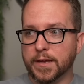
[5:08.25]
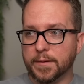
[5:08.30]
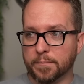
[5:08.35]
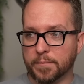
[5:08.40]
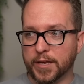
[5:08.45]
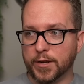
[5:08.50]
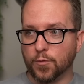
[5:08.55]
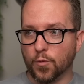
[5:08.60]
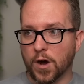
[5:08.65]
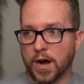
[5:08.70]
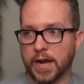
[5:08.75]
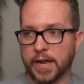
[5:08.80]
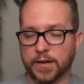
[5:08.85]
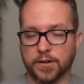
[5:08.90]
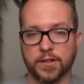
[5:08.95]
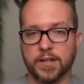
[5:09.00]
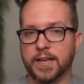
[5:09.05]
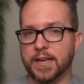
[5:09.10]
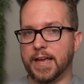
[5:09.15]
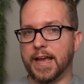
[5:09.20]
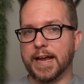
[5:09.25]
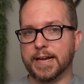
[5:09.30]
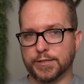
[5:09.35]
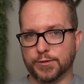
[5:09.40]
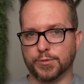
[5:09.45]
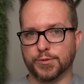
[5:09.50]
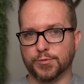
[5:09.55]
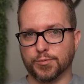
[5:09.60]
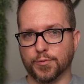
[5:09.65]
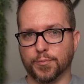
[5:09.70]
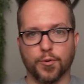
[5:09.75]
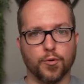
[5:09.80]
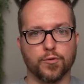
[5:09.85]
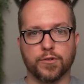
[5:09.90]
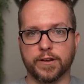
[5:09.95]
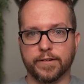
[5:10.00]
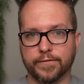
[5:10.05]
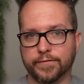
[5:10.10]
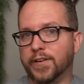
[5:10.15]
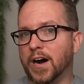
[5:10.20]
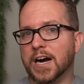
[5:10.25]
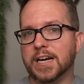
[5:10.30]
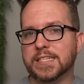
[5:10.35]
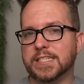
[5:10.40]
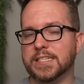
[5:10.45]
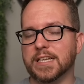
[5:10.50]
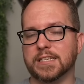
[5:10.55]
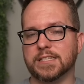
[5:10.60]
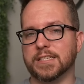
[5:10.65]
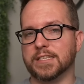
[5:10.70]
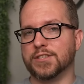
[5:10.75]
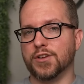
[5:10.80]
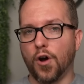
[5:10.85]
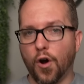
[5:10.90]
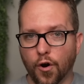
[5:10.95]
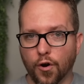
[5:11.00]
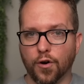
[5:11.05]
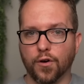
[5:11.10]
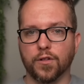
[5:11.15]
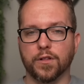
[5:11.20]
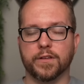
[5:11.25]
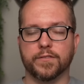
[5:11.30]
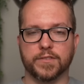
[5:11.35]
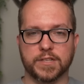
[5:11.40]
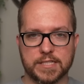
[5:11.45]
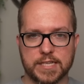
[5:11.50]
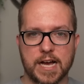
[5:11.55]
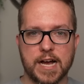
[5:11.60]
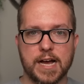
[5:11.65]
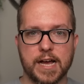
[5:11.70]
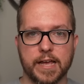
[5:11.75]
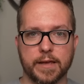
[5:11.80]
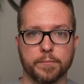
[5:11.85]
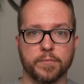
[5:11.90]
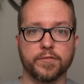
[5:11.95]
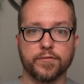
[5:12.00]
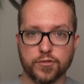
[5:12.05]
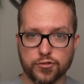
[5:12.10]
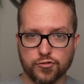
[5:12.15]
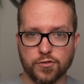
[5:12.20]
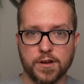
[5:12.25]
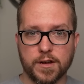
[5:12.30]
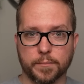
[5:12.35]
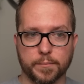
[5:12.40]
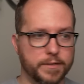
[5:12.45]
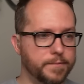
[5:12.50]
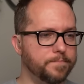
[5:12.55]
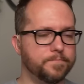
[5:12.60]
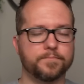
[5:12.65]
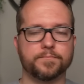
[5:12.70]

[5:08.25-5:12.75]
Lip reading: Meanwhile, as was reported, Fox does this all the time for Trump,